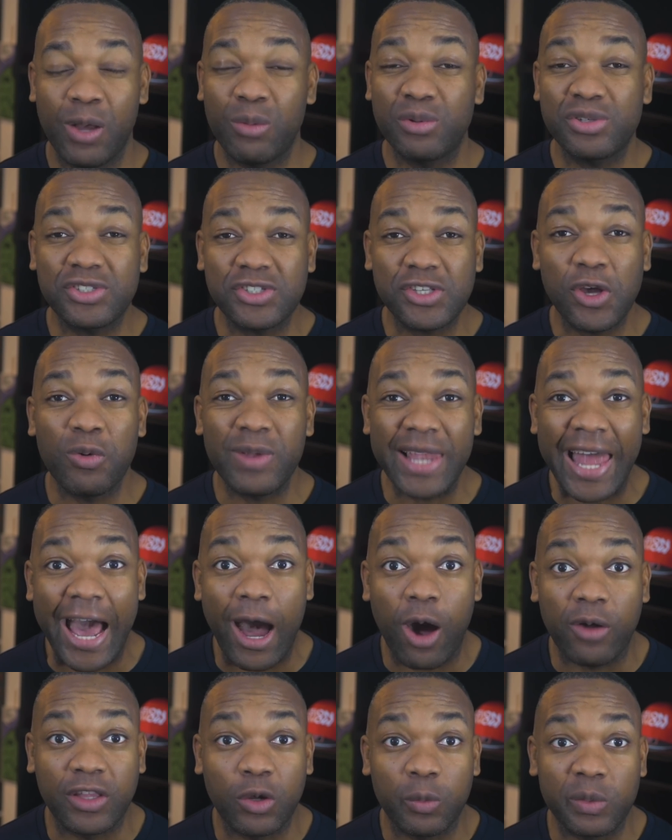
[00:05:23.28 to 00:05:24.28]
It was so
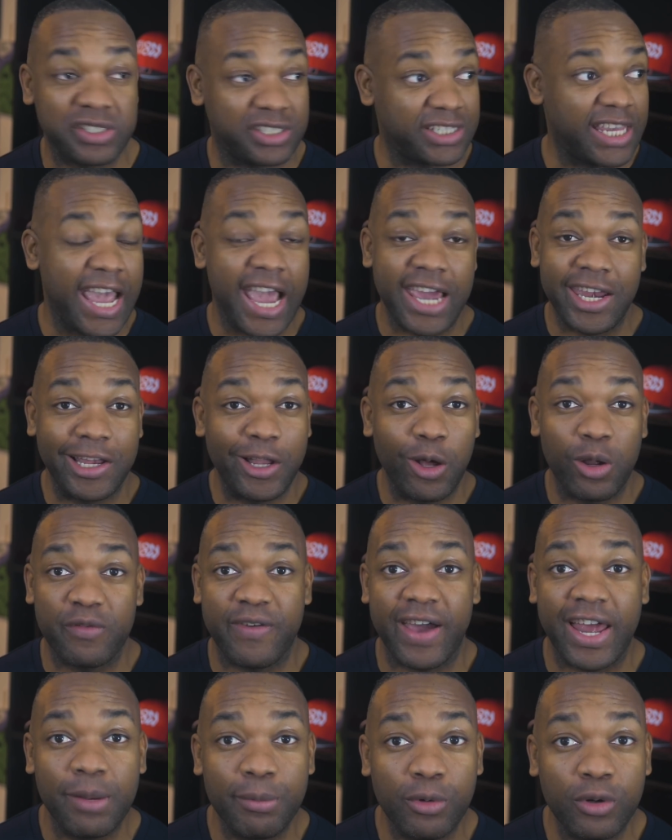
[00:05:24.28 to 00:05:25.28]
loud that we scared a load
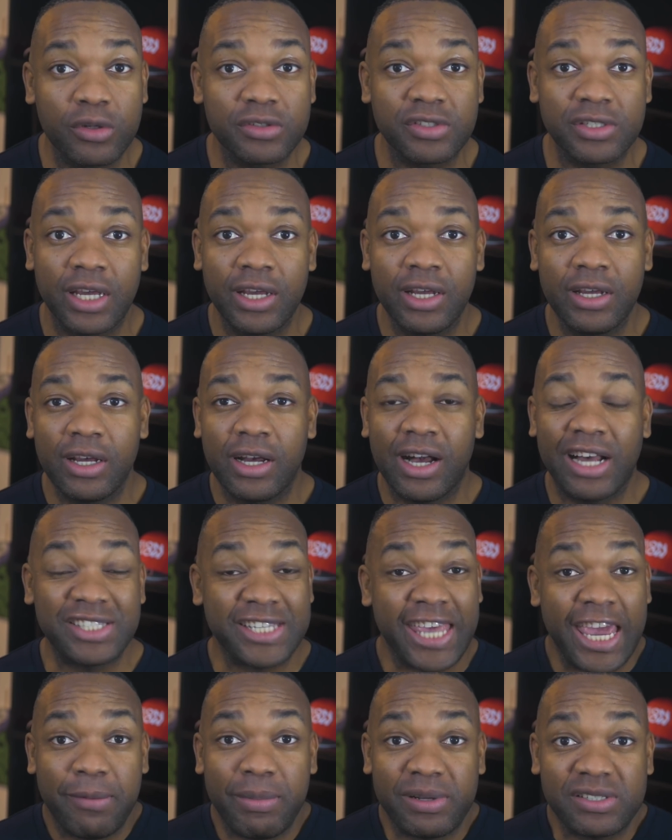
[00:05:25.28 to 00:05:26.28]
of animals. I
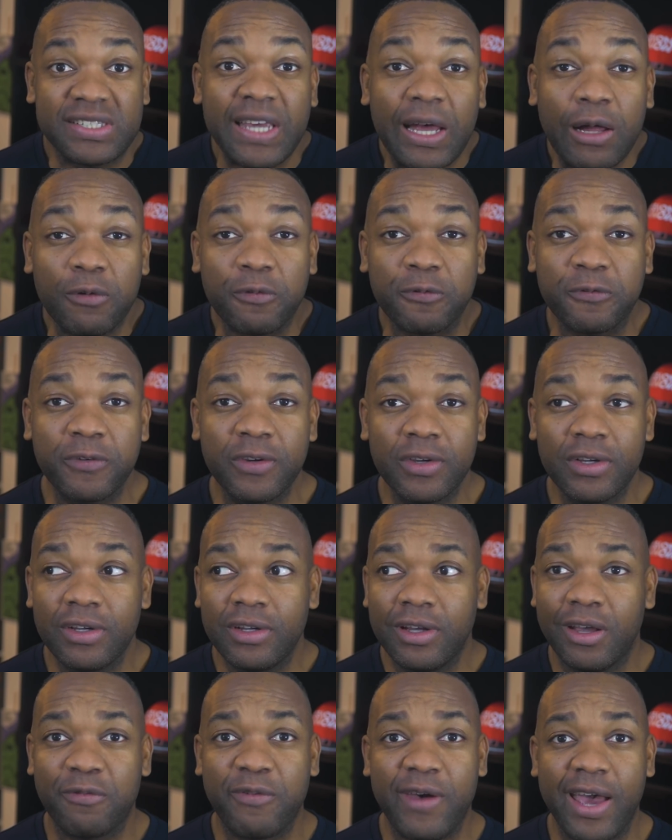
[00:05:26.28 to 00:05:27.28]
scared myself.
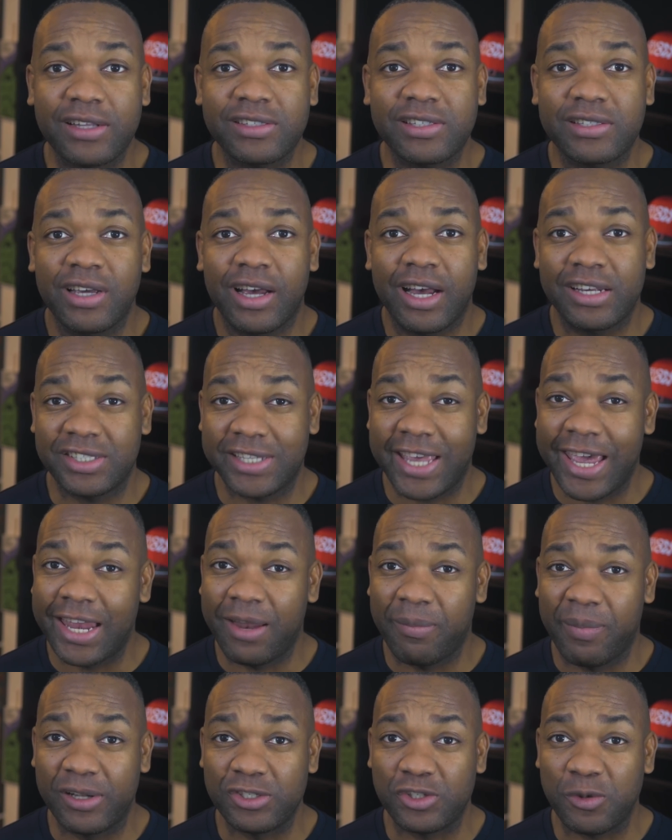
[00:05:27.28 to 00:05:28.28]
In fact, I
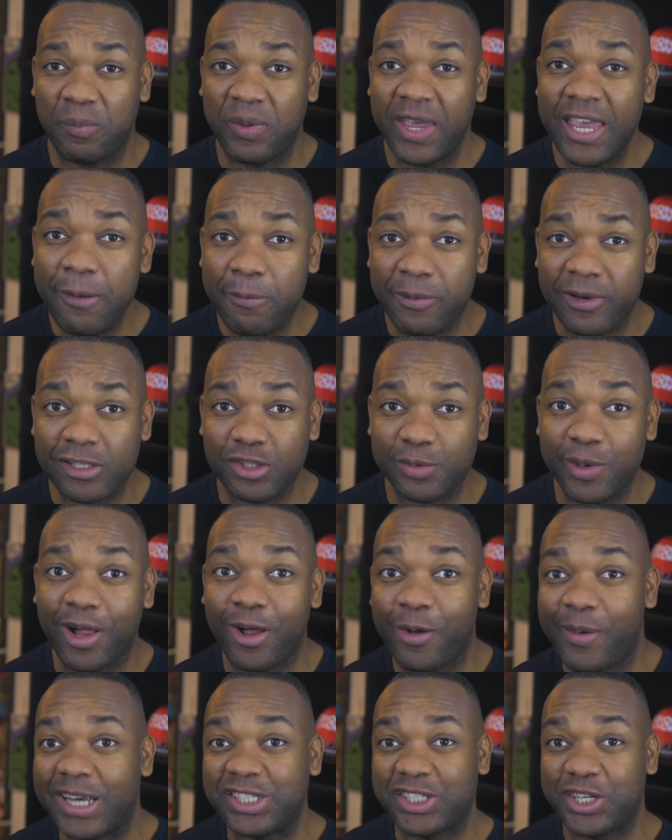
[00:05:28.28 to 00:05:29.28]
scared a bunch of people as
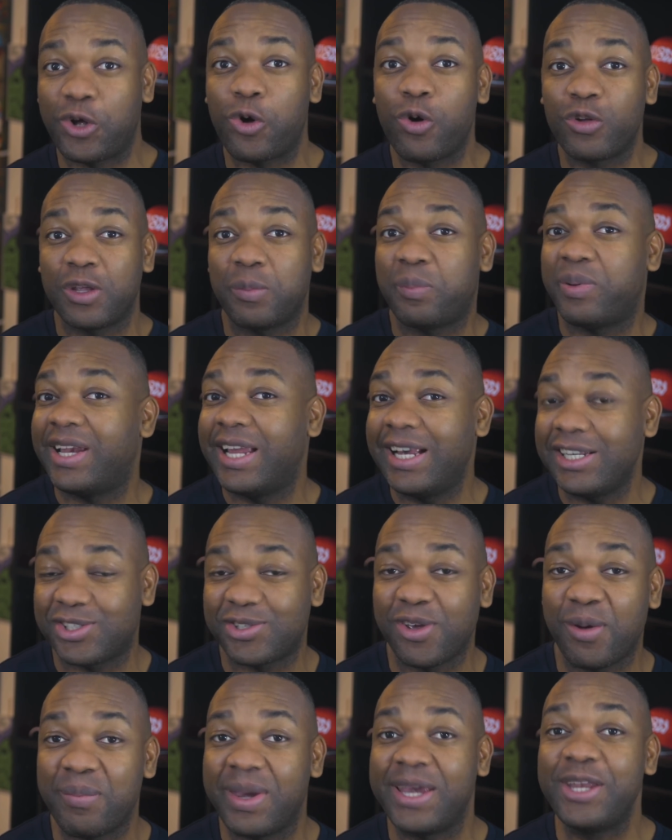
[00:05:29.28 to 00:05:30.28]
well who actually called the
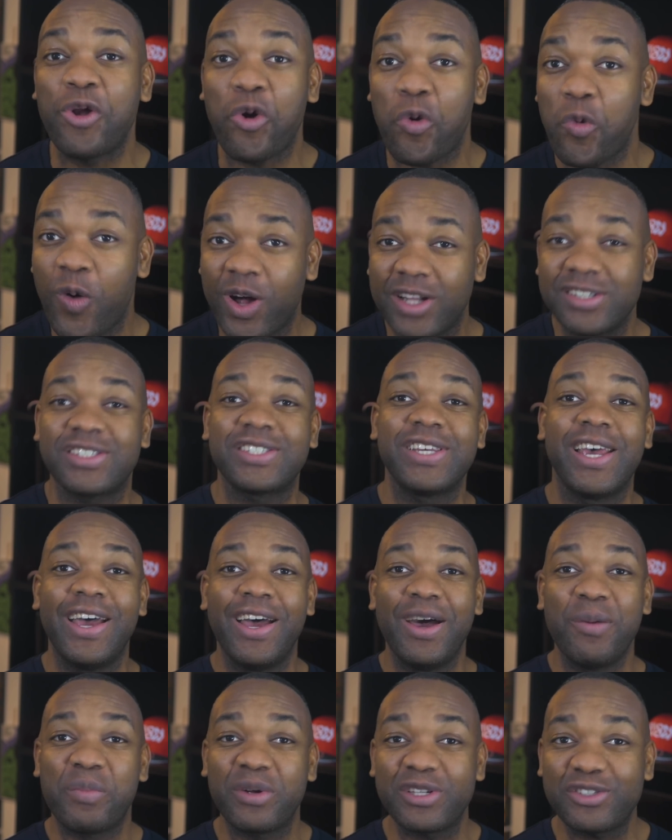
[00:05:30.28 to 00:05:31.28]
police on me, not once,
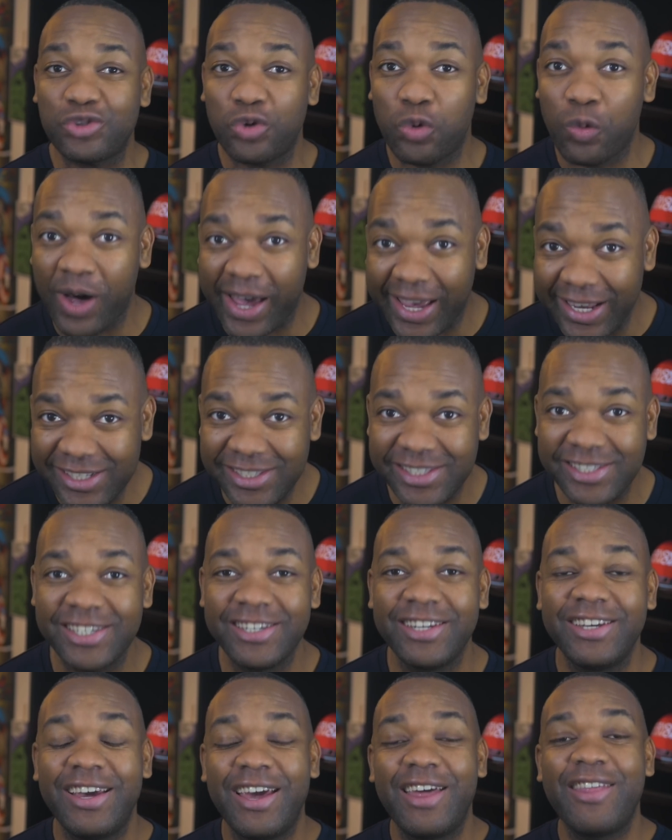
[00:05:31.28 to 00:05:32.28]
but
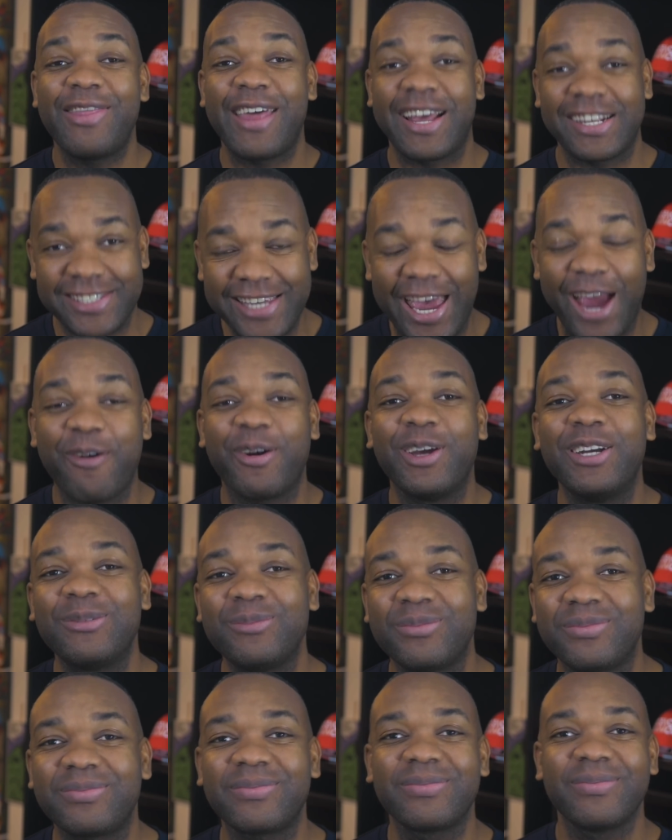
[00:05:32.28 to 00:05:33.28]
twice. Thanks,
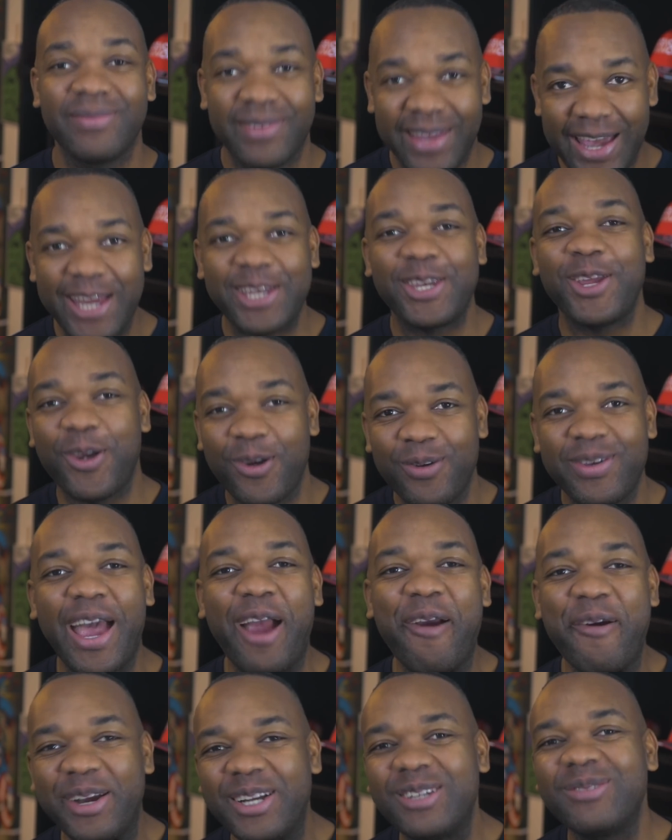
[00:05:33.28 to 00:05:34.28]
Karen. And you,
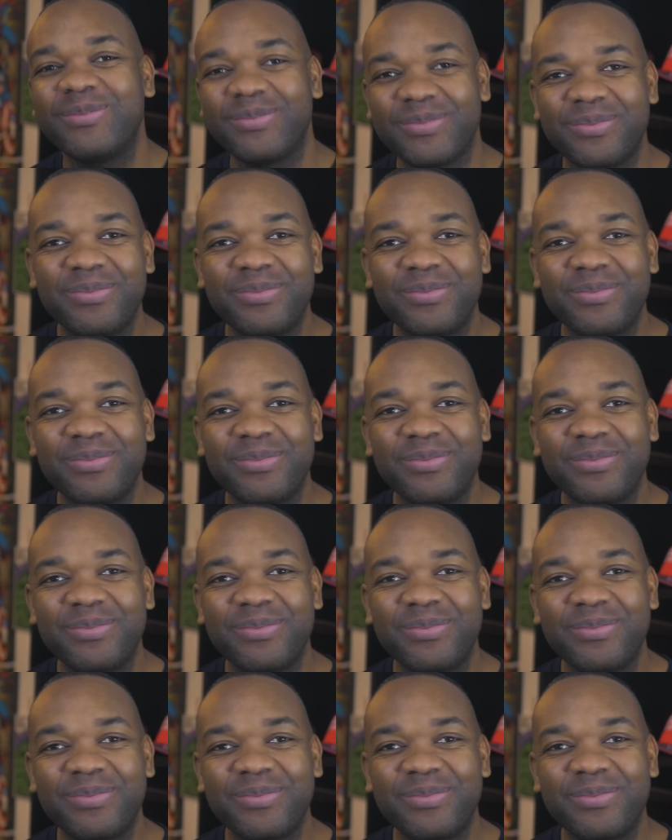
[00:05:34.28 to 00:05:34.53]
Karen.